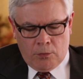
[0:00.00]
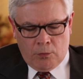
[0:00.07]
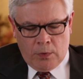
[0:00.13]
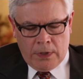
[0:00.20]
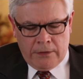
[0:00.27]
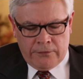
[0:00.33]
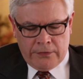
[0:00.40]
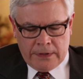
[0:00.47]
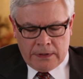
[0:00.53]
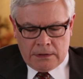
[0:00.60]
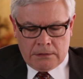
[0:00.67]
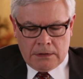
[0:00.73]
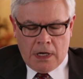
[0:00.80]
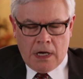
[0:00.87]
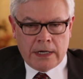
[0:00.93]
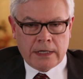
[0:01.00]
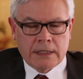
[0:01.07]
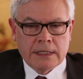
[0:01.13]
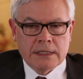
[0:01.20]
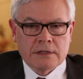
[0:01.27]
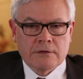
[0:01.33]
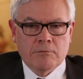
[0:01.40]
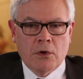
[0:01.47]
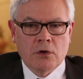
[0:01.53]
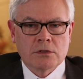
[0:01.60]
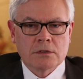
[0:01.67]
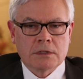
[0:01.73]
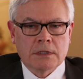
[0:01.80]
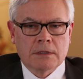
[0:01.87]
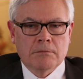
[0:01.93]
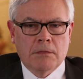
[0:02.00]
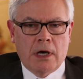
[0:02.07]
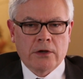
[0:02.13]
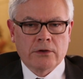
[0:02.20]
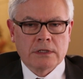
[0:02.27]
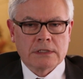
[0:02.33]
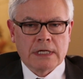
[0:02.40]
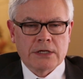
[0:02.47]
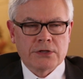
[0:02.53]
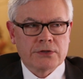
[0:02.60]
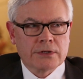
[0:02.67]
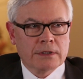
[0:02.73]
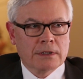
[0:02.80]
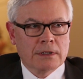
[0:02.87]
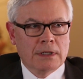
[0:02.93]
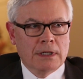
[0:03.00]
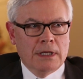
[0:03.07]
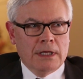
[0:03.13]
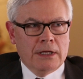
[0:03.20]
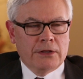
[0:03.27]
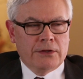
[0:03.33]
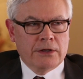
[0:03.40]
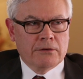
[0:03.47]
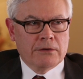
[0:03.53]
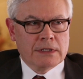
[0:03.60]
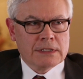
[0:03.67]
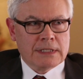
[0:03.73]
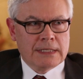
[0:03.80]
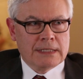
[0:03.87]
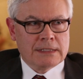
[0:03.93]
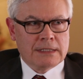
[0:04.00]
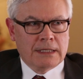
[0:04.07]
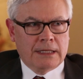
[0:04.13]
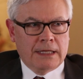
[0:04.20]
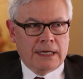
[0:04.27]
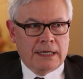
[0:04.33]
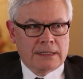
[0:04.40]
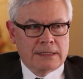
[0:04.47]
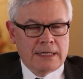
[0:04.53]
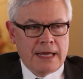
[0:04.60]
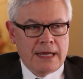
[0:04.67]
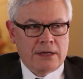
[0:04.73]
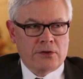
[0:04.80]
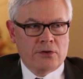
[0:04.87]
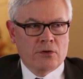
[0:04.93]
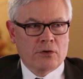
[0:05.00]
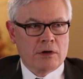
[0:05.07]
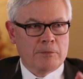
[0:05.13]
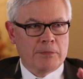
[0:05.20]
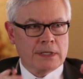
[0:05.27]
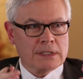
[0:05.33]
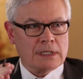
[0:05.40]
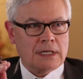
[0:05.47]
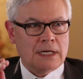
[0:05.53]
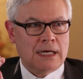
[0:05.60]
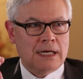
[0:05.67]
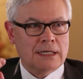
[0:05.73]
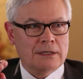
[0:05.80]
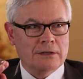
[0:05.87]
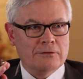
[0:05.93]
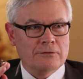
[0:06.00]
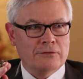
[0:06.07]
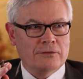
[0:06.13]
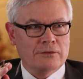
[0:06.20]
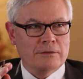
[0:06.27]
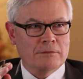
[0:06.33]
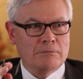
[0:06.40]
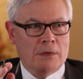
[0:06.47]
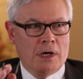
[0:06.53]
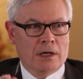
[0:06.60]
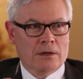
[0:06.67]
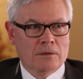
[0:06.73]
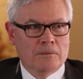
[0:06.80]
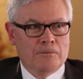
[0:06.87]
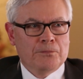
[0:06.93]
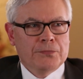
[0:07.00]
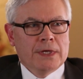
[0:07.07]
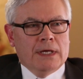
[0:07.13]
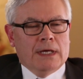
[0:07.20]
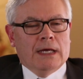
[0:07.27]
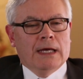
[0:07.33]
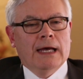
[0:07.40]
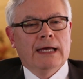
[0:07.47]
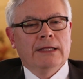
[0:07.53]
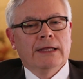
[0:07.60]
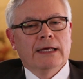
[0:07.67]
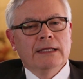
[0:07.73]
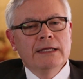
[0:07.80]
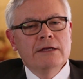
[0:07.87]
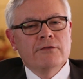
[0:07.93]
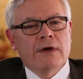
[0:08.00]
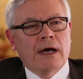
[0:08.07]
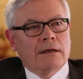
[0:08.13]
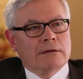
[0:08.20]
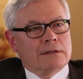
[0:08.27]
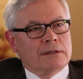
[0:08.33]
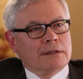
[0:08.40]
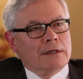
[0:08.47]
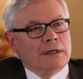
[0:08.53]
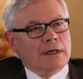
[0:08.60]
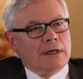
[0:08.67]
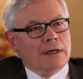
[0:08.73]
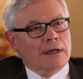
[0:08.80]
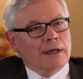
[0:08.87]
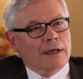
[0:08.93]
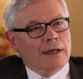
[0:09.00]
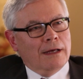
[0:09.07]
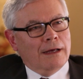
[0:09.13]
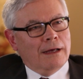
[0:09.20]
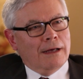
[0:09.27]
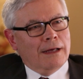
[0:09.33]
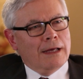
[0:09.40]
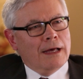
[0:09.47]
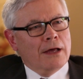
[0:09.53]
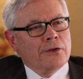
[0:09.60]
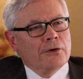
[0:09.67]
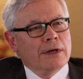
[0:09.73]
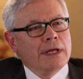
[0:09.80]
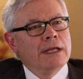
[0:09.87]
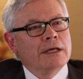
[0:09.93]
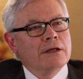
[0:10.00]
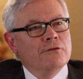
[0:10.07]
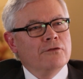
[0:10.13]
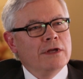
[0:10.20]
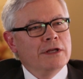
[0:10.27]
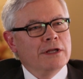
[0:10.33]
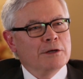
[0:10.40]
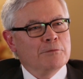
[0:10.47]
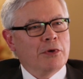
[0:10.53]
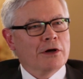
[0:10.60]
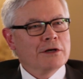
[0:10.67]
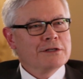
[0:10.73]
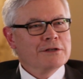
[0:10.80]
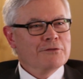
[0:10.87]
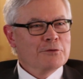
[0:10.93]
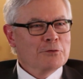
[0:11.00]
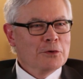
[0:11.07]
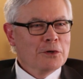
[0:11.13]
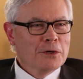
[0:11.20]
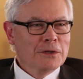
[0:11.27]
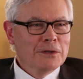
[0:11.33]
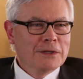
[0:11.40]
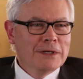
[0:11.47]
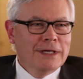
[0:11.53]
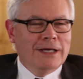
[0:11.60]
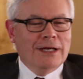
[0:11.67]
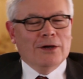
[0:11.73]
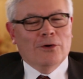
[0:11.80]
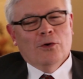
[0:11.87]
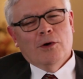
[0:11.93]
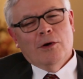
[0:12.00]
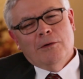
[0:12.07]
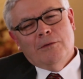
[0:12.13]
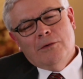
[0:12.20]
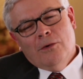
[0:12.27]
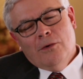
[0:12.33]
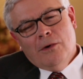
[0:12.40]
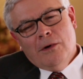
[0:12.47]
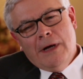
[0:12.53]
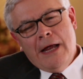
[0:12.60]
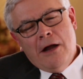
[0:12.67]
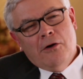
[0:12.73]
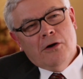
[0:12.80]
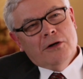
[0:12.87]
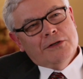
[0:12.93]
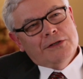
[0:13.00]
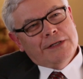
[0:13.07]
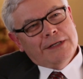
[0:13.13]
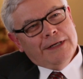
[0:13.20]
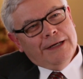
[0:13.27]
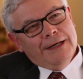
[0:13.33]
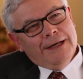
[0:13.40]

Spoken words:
one of the oddities of most modernization theories is that they take Europe as a kind of model, and they leave out other inconvenient parts of the world or eras